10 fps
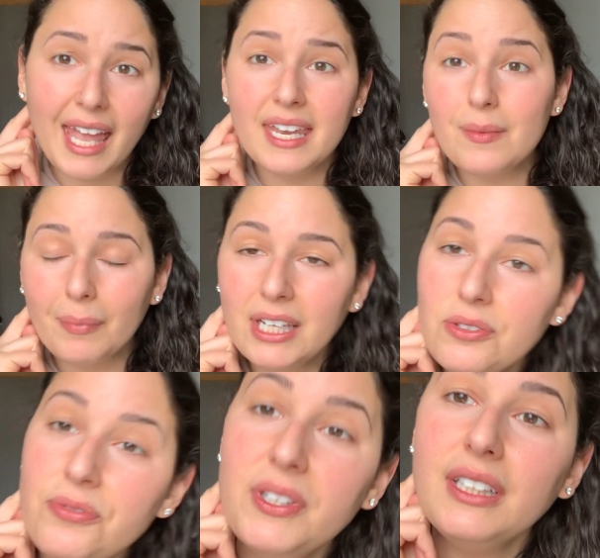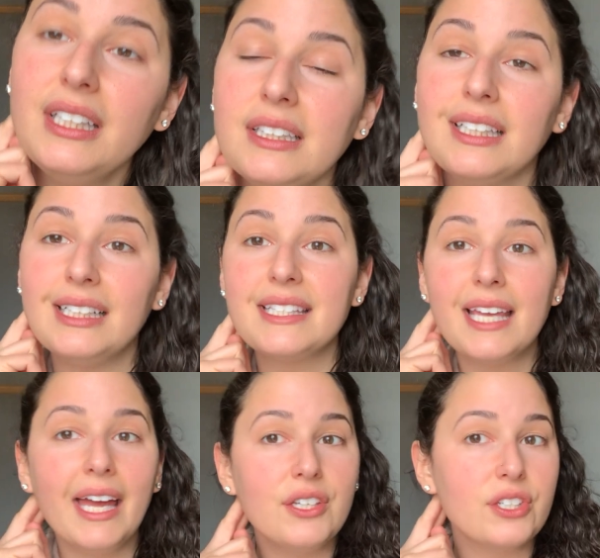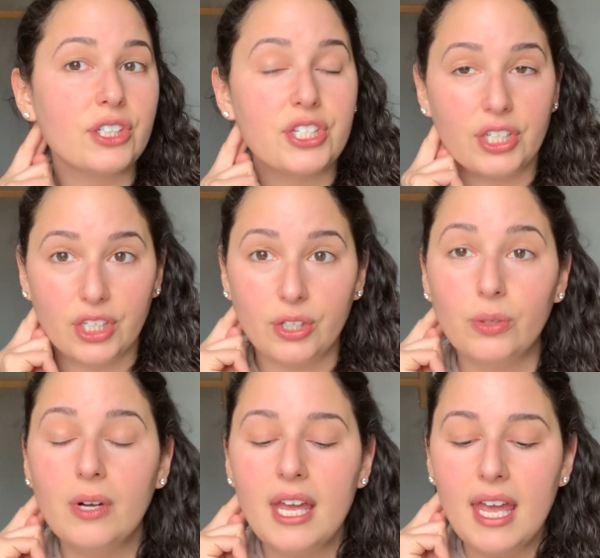And it might feel a little tender to you.